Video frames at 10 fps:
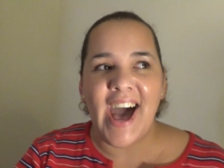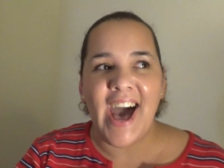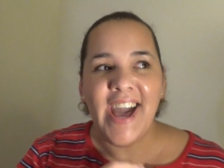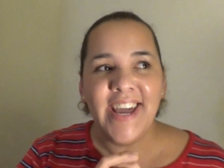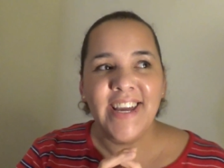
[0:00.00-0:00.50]

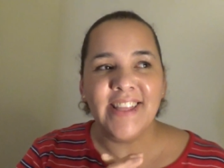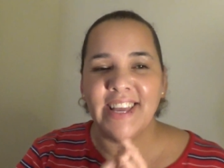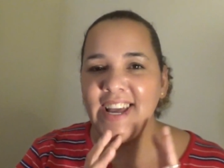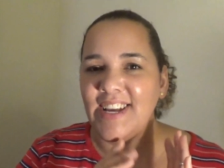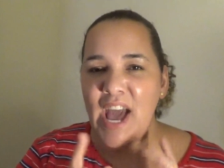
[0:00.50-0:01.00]
I
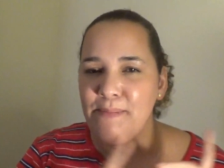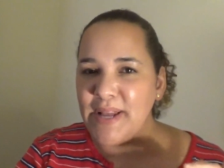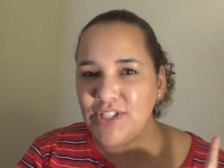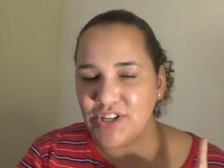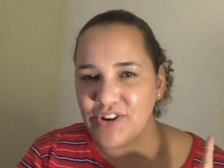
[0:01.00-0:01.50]
like I, I
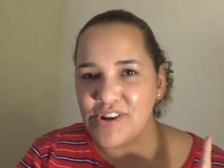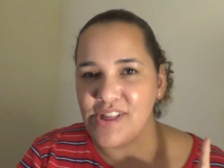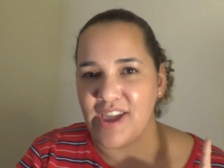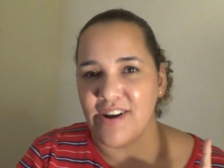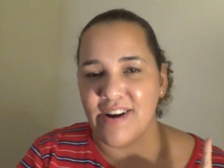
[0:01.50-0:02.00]
mentioned
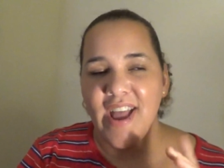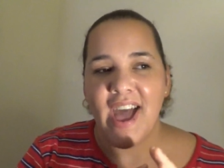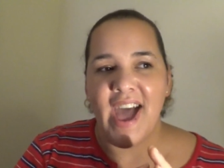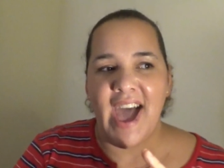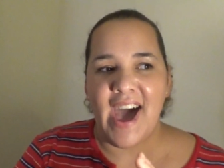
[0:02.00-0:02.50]
earlier
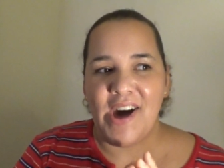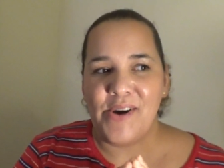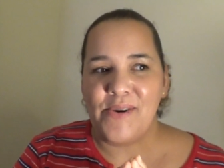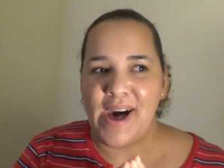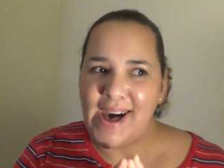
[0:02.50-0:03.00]

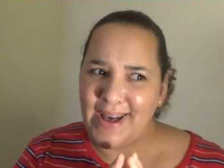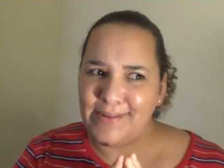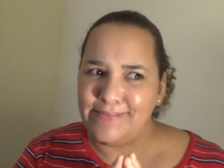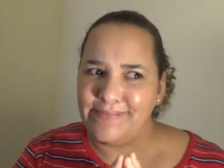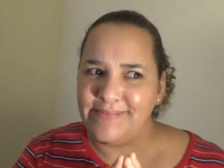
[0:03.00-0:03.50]
how
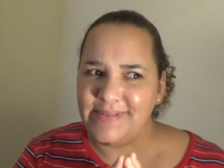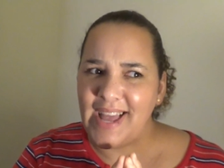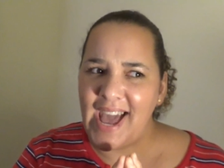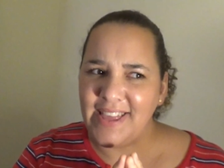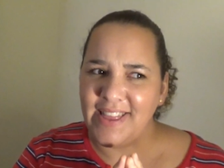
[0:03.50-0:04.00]
um,
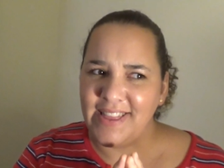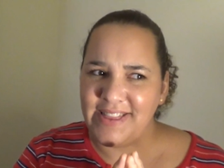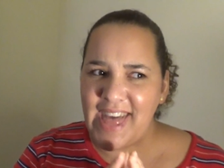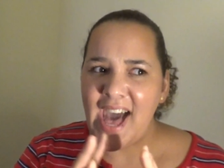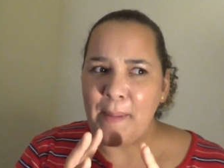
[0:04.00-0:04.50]
I
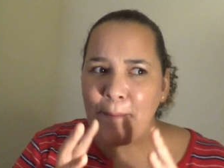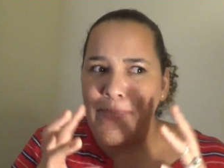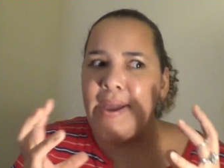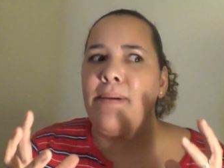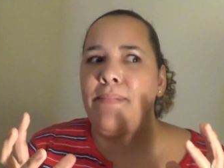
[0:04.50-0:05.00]
that
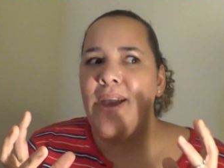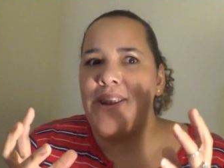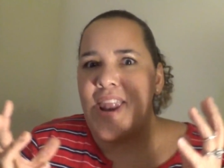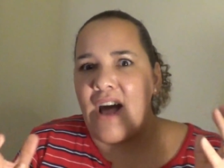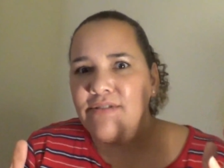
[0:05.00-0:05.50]
big
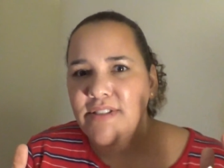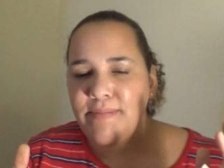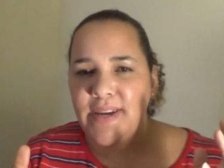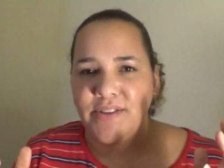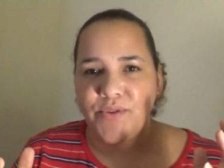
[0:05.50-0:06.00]

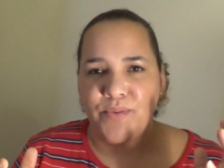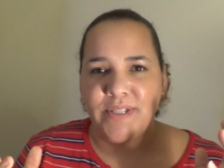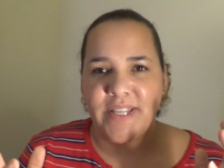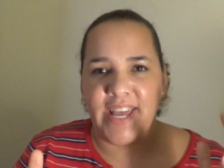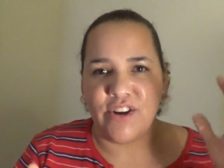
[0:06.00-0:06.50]
announcement
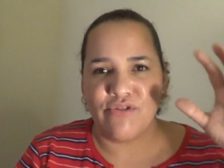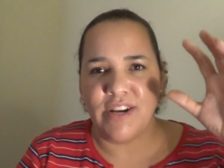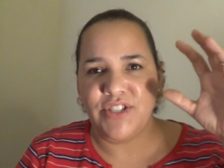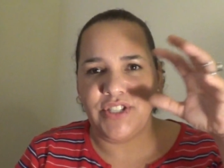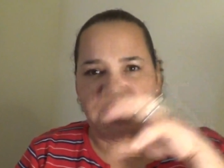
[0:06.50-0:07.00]
was like
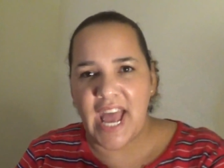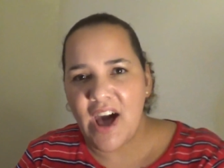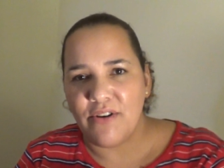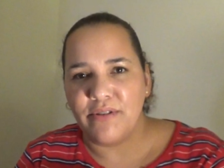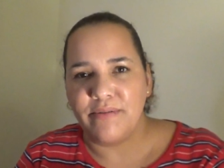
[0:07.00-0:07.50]
crushed
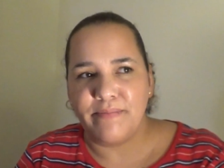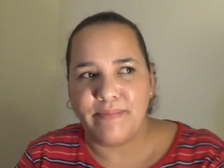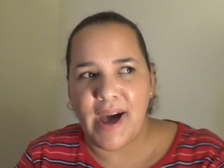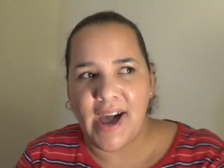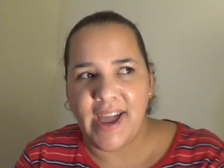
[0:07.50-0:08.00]
down
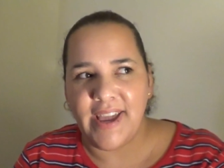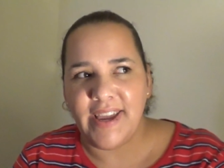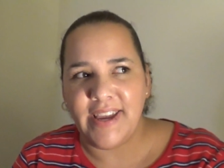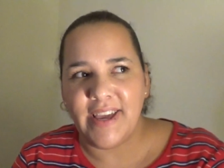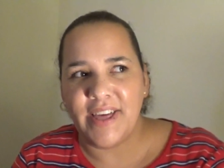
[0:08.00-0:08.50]

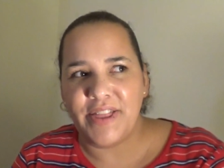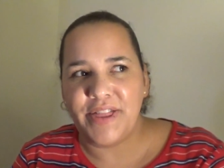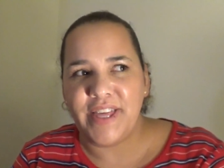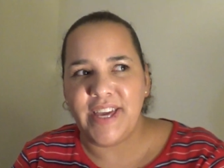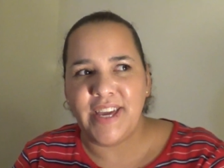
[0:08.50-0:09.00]
by
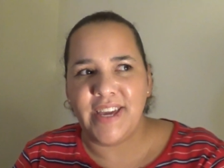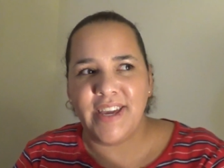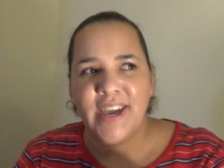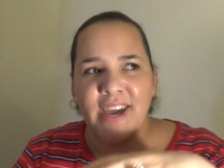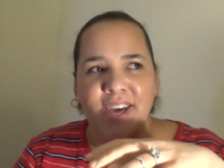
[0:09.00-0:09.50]

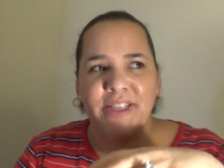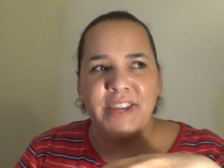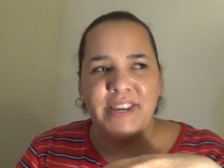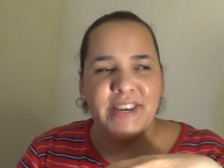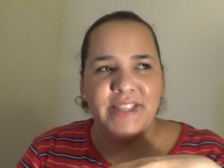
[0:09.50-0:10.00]
the
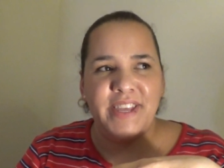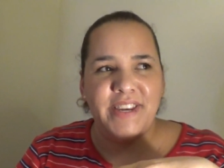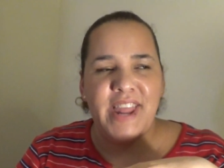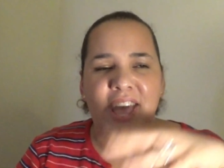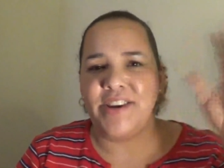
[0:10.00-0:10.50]
the, the
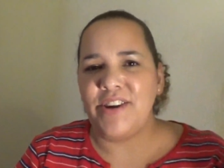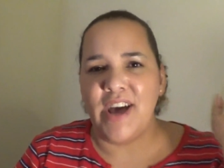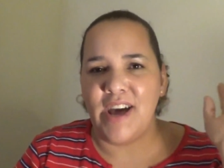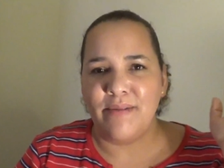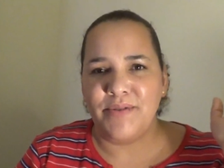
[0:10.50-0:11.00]
net
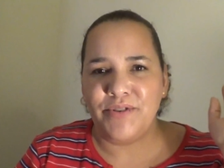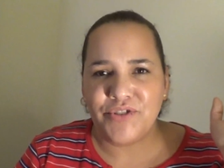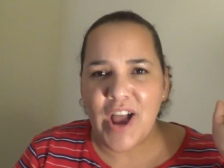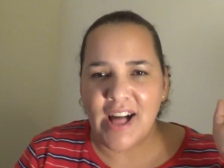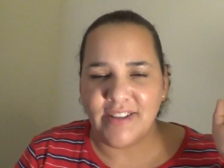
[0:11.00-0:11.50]
um,
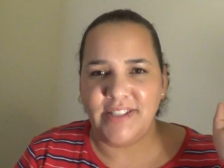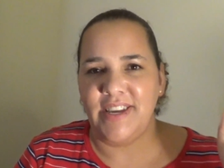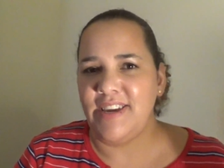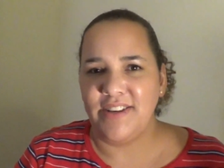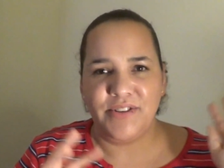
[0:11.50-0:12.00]

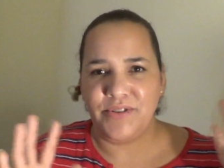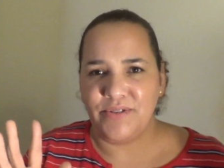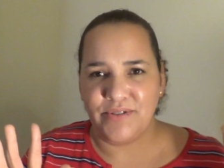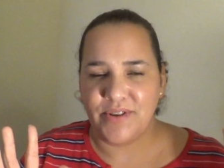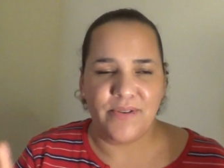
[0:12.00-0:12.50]
neutrality news,